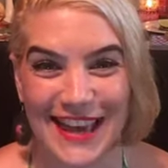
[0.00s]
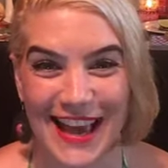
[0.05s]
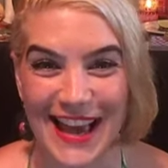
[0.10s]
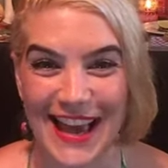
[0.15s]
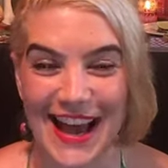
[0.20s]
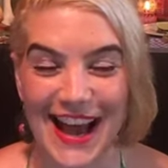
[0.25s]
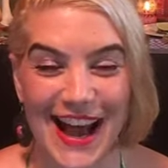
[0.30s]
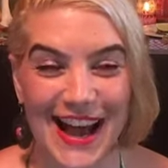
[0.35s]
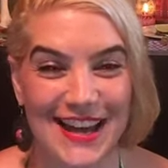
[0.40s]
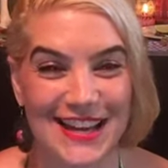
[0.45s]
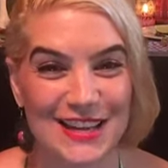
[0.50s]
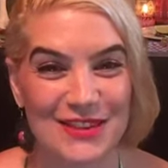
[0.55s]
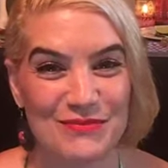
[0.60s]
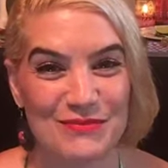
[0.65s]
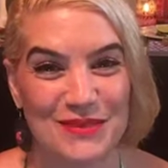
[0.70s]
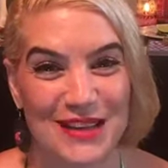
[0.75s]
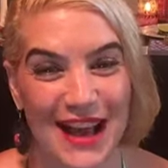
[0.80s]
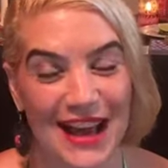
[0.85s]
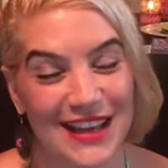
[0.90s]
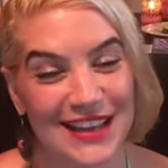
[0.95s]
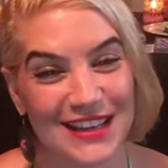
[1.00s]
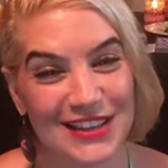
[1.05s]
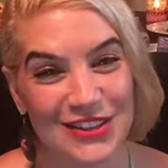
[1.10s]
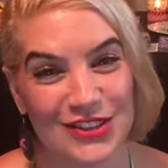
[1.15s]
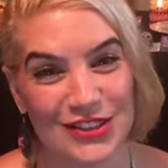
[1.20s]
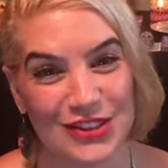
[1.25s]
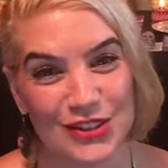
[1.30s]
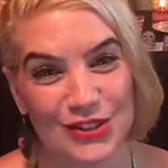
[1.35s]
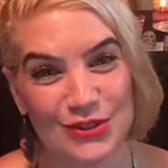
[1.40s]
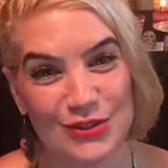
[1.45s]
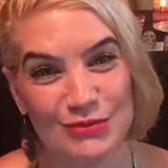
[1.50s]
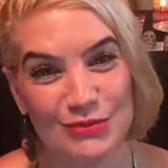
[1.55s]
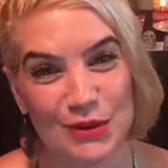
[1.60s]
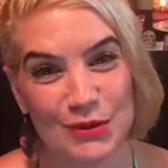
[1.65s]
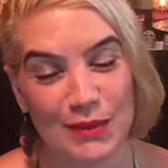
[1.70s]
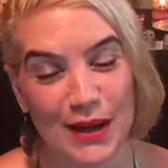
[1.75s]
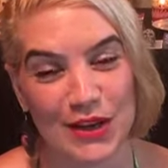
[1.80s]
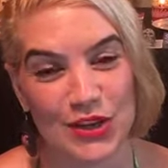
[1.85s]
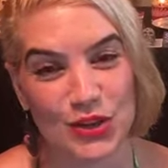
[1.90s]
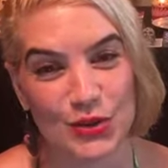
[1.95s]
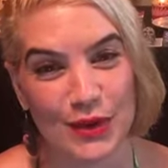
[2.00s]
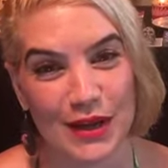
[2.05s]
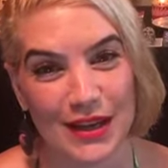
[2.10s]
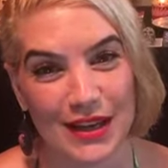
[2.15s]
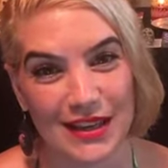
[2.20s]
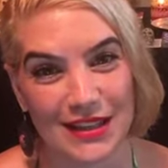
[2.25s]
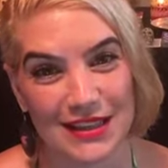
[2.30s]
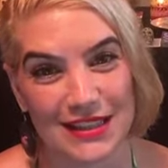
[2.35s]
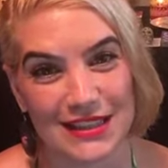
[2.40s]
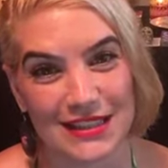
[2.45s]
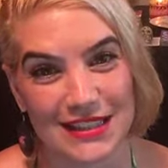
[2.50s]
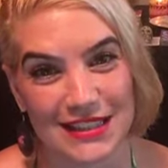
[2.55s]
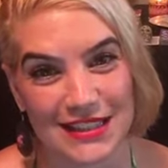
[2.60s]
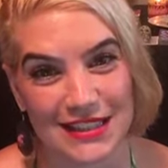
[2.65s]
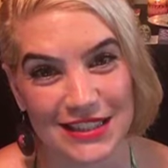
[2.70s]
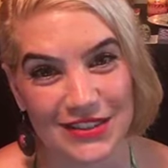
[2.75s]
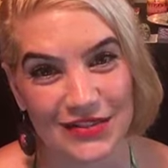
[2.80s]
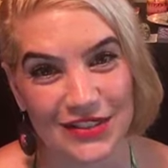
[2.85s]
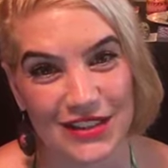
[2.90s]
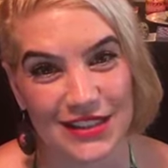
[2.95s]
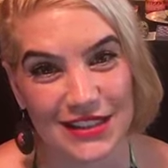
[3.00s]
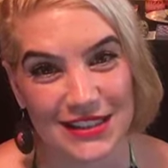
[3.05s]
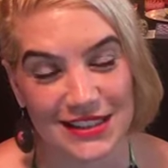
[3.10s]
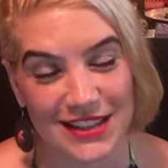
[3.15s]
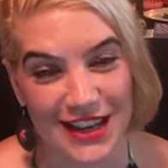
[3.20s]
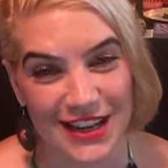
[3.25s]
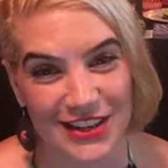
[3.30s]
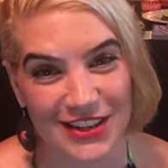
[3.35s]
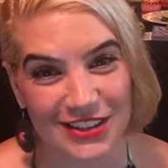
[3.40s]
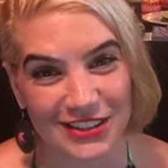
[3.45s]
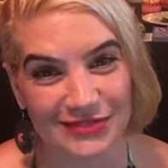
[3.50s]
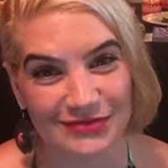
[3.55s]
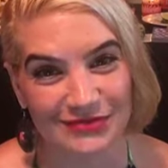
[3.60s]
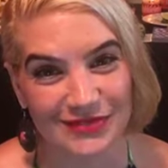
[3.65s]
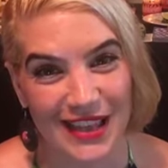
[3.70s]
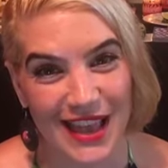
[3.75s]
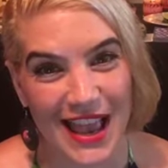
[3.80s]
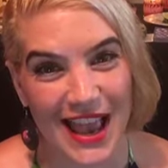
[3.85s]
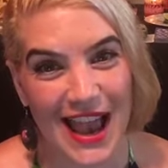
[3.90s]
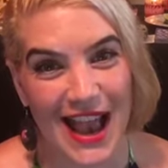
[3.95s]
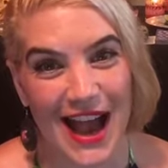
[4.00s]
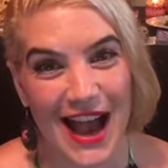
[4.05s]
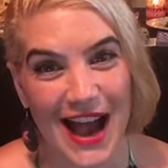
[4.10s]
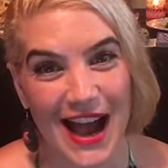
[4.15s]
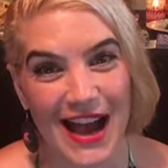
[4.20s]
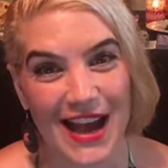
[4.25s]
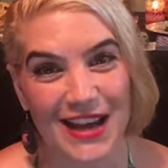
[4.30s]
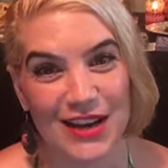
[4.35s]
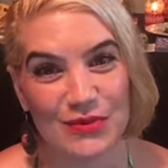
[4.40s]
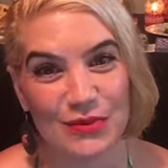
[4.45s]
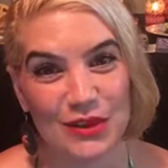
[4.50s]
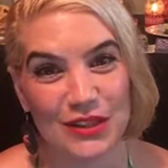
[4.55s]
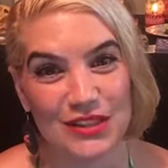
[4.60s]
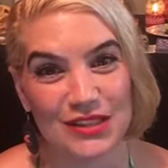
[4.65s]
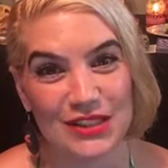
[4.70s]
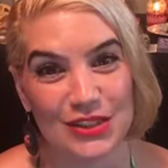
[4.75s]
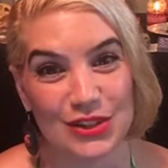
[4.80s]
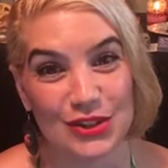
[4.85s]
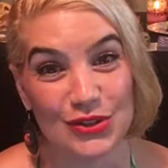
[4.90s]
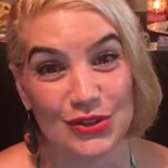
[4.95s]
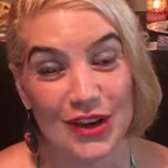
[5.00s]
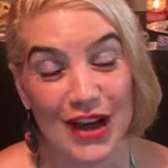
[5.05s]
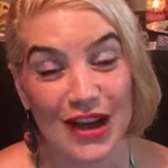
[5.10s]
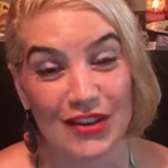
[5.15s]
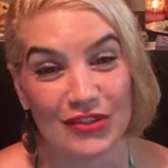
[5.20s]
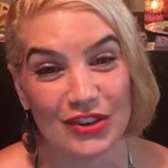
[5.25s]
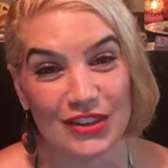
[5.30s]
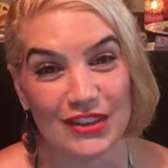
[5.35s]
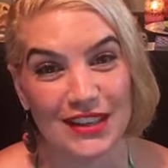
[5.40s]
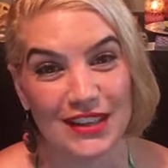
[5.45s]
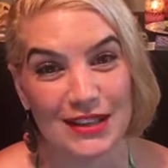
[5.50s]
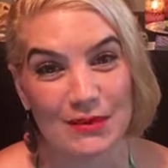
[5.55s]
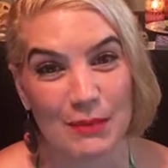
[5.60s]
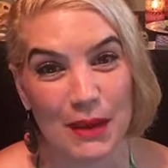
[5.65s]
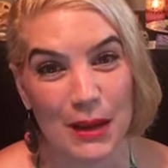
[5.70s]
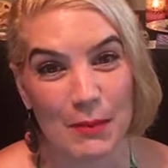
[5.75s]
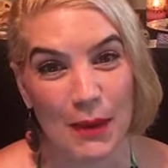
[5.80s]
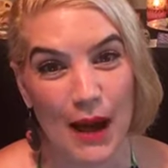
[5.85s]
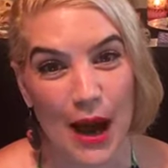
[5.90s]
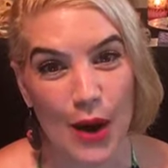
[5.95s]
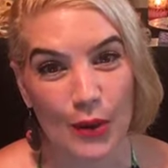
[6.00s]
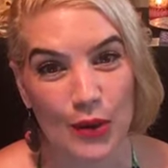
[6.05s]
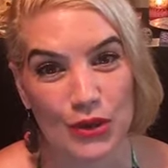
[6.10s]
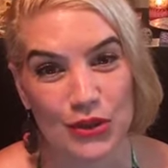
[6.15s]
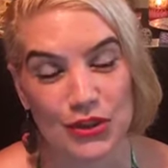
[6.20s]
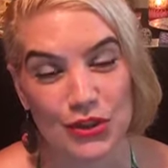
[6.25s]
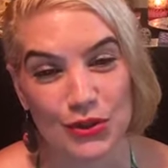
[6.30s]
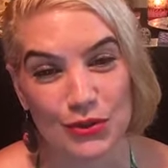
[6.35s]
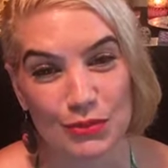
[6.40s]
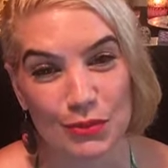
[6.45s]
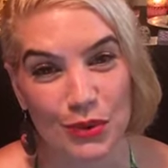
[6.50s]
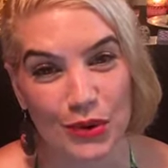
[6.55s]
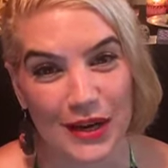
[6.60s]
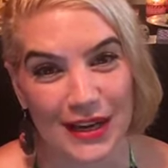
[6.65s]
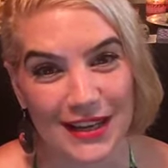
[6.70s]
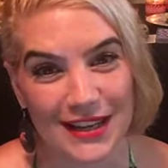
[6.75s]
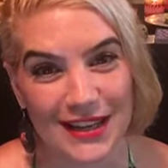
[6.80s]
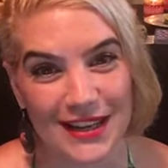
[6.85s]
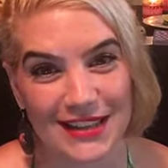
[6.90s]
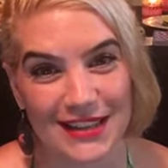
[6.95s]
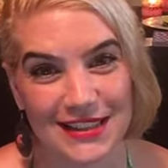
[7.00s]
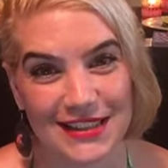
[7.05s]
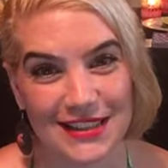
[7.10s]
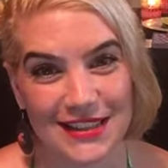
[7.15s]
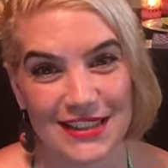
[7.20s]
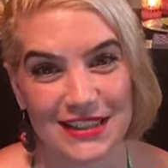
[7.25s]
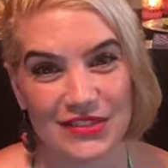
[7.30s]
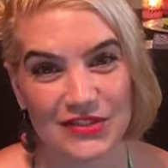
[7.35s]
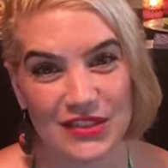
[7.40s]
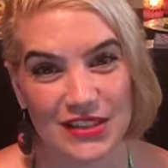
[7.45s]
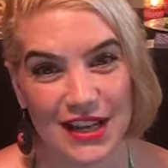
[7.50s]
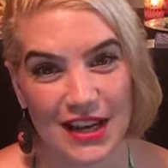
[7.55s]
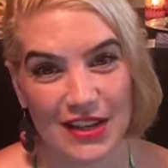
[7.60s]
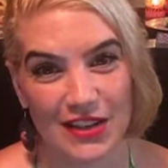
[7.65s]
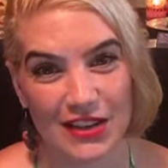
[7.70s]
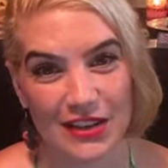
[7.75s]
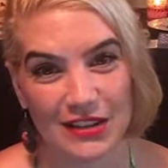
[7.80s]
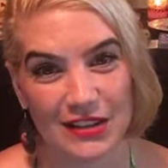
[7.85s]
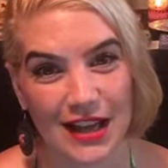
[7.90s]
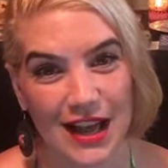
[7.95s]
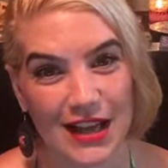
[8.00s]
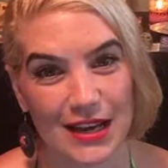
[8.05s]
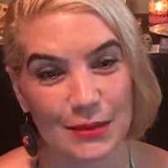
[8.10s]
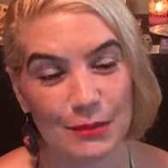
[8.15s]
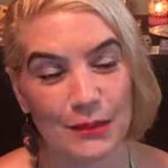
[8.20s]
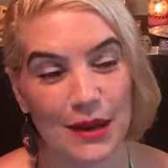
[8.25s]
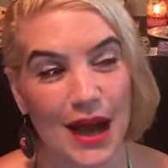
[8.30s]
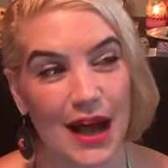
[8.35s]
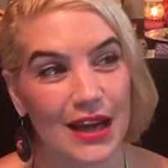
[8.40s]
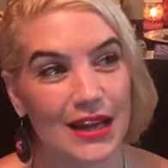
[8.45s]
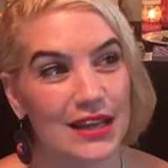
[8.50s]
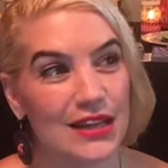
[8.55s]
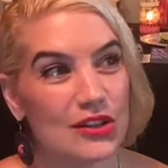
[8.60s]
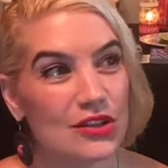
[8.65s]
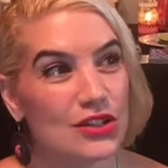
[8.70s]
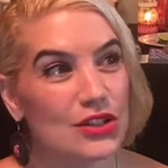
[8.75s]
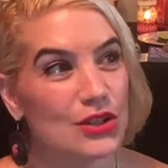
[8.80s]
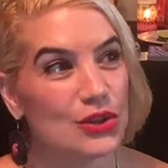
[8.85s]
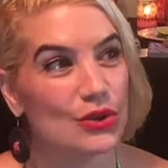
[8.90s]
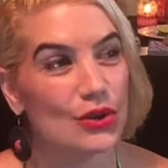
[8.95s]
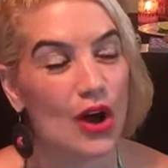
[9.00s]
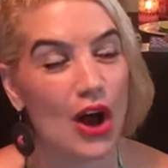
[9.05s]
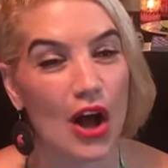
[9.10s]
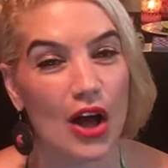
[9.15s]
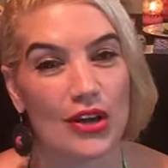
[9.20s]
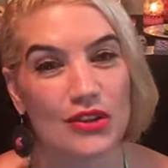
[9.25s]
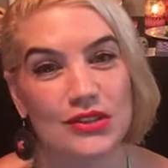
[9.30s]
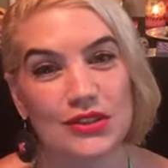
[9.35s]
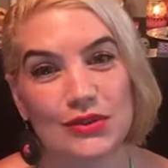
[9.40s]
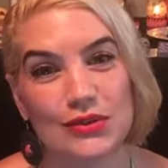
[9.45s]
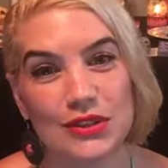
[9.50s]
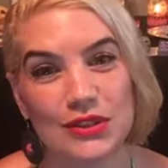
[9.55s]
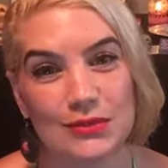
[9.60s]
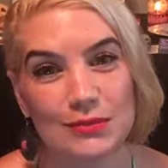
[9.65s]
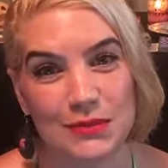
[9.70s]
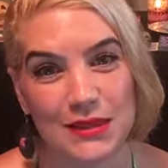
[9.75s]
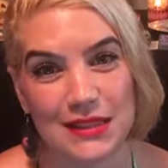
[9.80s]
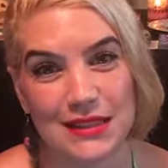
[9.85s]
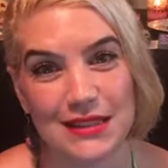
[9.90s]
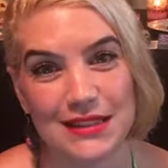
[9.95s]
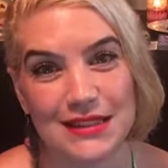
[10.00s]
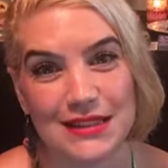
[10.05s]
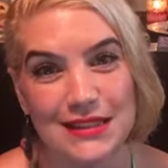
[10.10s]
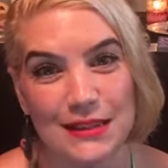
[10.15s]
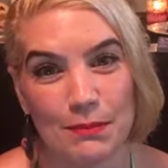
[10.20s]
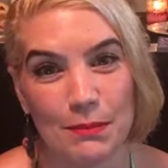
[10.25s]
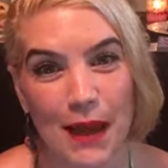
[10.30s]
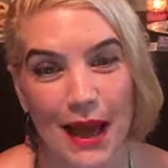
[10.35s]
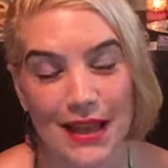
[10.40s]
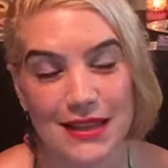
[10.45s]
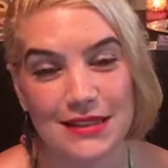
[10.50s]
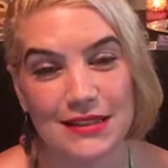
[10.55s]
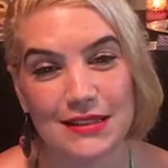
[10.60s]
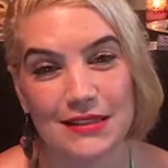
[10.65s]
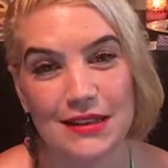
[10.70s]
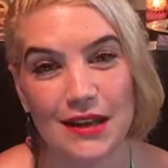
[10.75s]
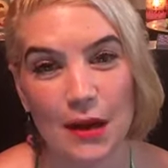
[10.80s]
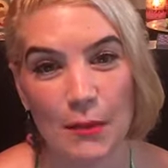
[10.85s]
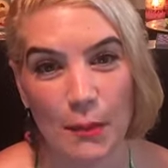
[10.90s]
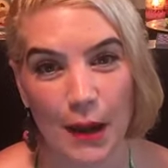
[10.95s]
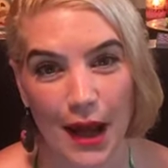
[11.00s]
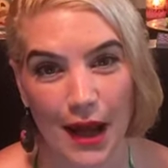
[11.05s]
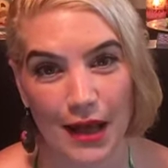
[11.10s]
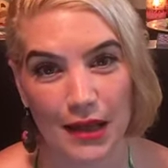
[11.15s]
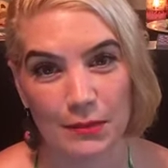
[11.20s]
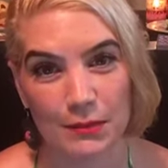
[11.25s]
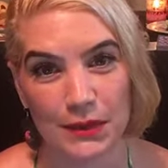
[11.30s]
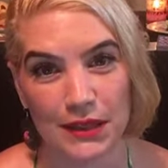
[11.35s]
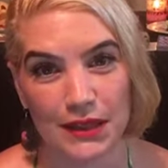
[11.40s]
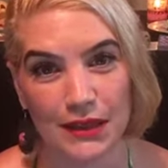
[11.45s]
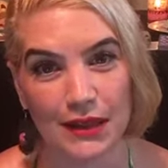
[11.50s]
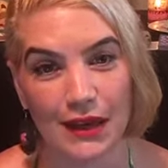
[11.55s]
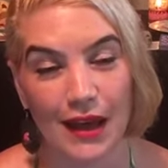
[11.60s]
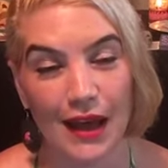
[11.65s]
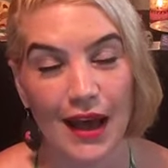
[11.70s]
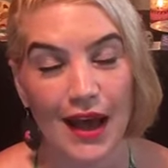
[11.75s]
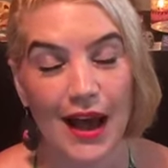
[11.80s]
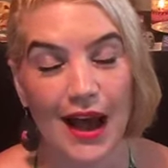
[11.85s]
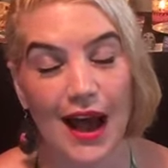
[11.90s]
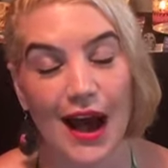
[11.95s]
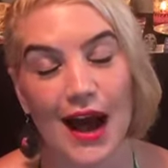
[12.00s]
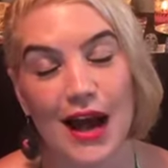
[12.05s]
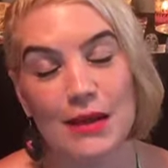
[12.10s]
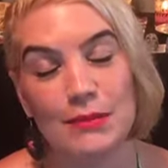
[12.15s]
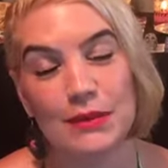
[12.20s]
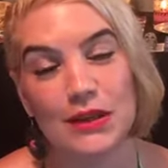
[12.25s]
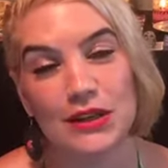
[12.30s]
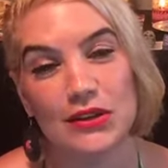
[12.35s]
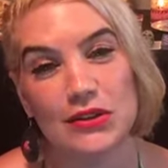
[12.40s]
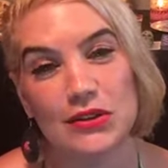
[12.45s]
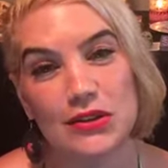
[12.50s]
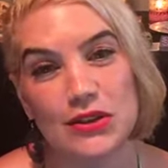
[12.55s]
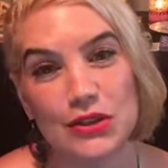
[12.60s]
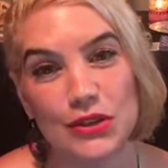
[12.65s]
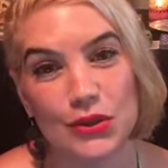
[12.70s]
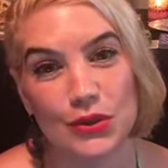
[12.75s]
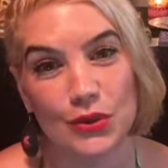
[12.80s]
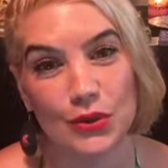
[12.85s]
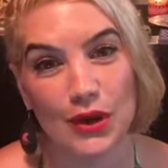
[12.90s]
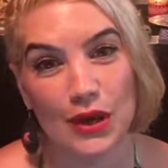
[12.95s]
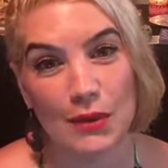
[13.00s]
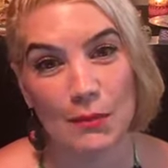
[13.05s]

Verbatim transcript: that I am not here to perpetuate an addictive cycle. I will do everything in my power to break an addictive cycle. I am not here to cause you to be dependent upon me. I'm here to